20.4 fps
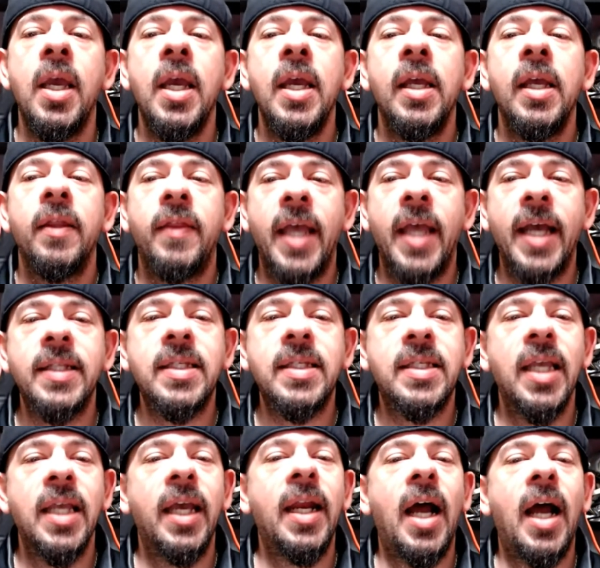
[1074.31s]
That
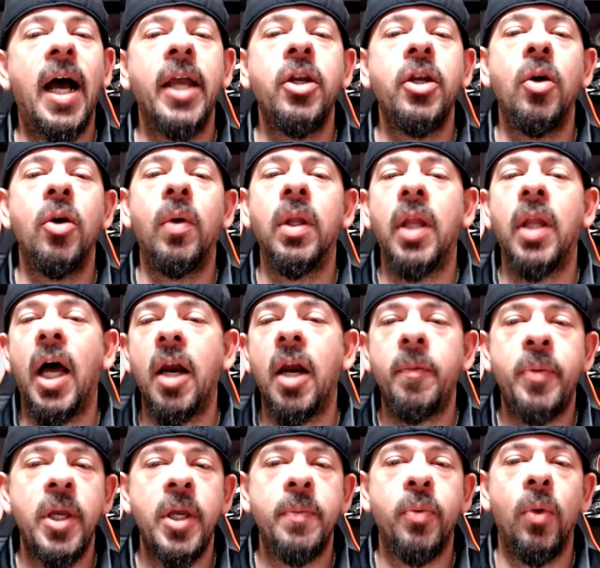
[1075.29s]
said, I know a lot of
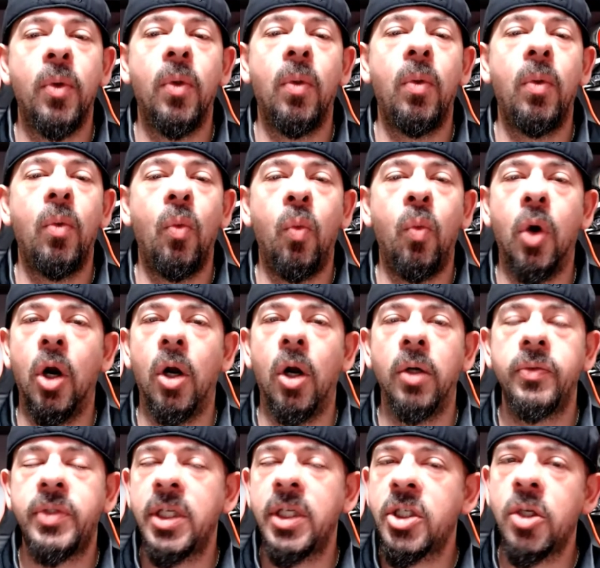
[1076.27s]
people were
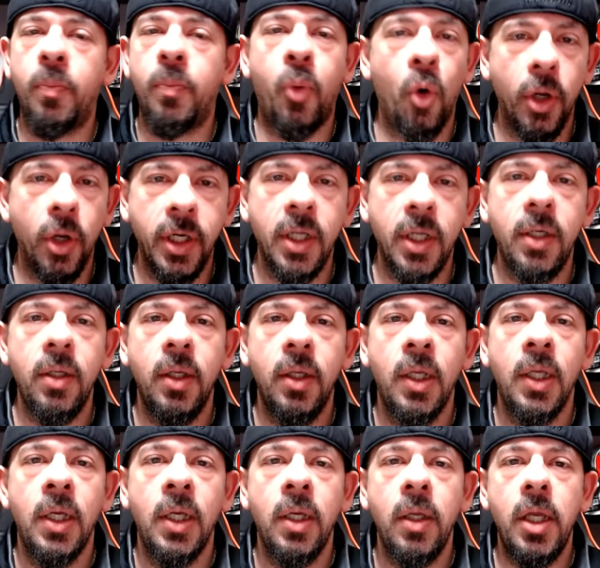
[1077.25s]
disappointed
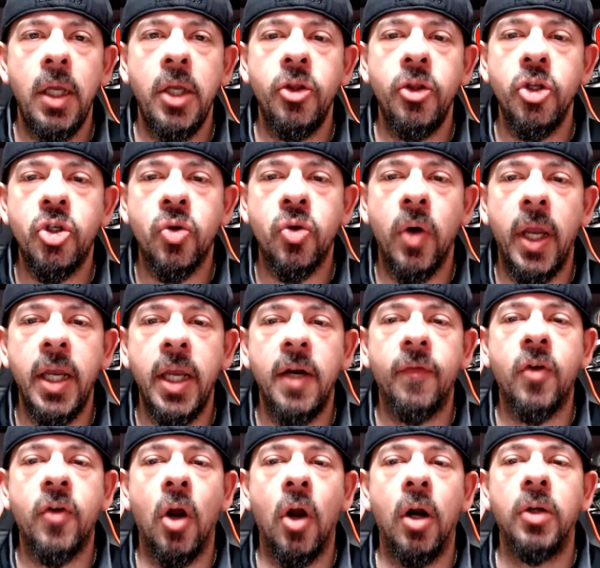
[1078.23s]
in the trade of
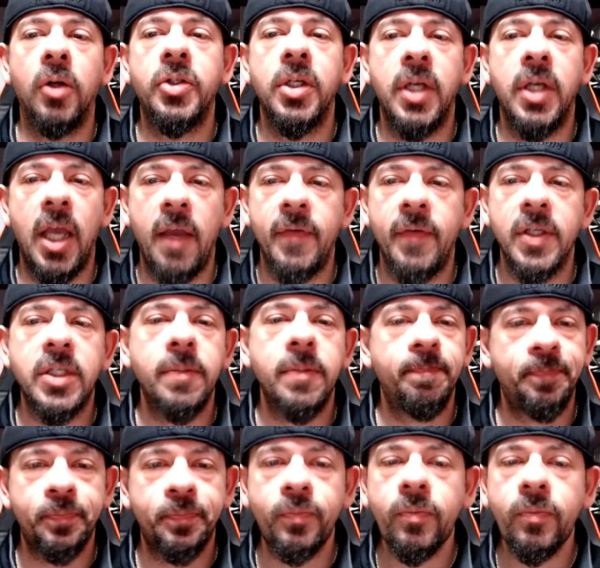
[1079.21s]
Carlton Davis,
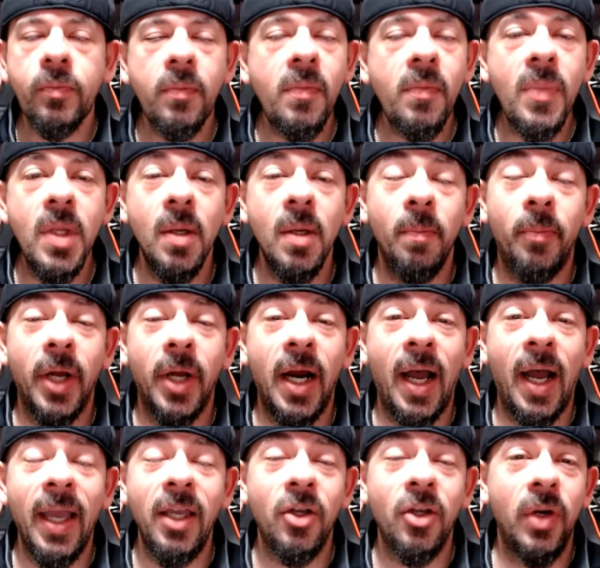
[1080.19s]
but I
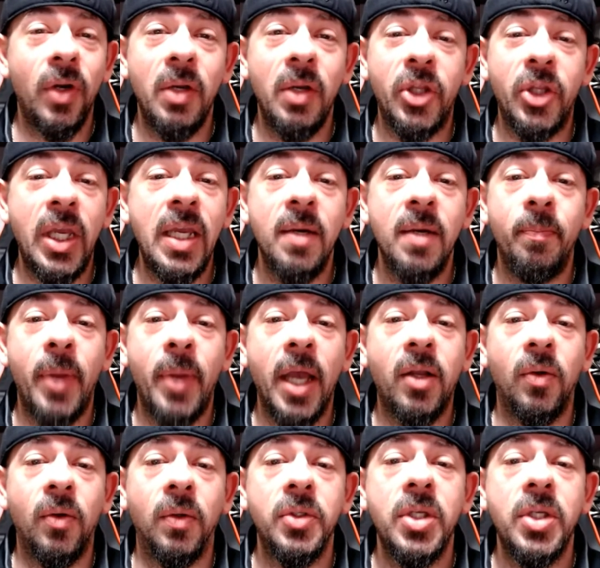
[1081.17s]
agree with Ian
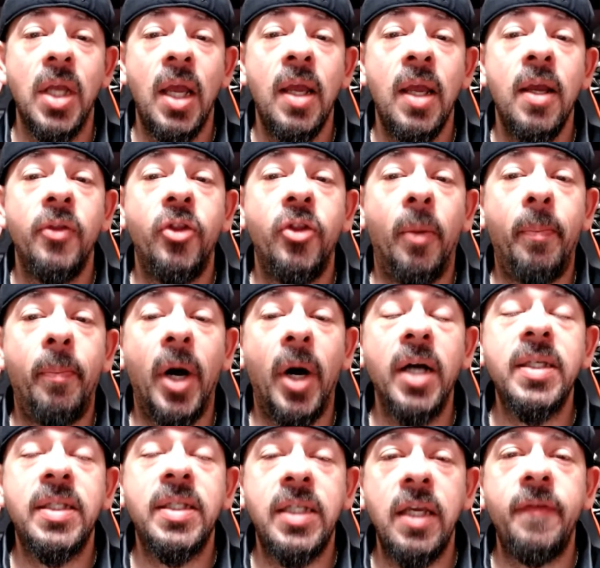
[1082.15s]
Beckles. The Bucs
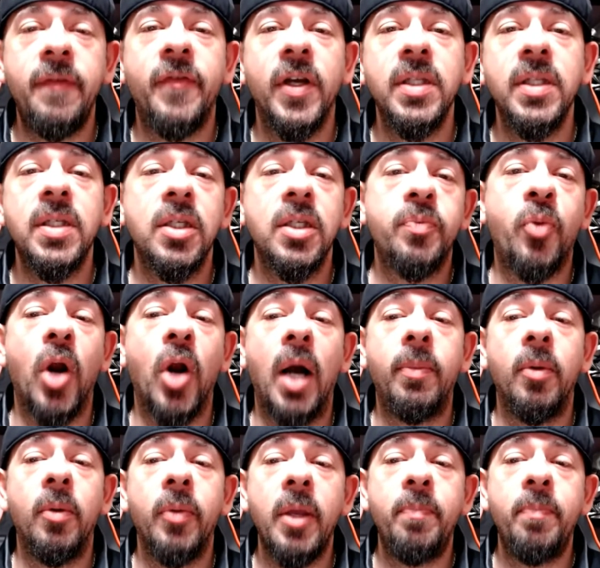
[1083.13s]
defense is probably
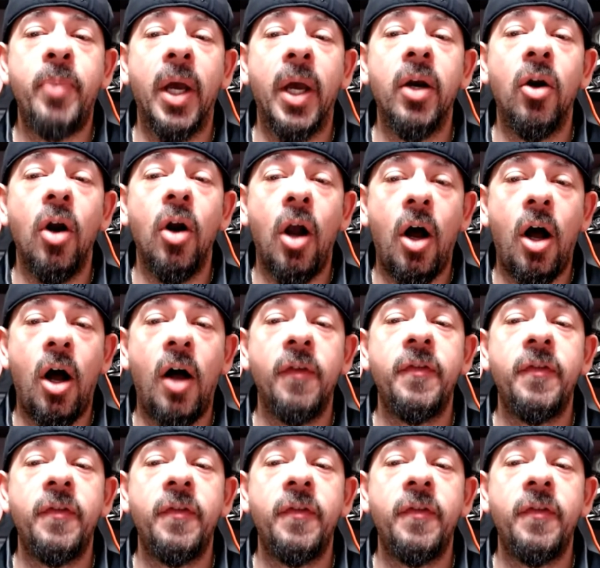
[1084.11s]
better off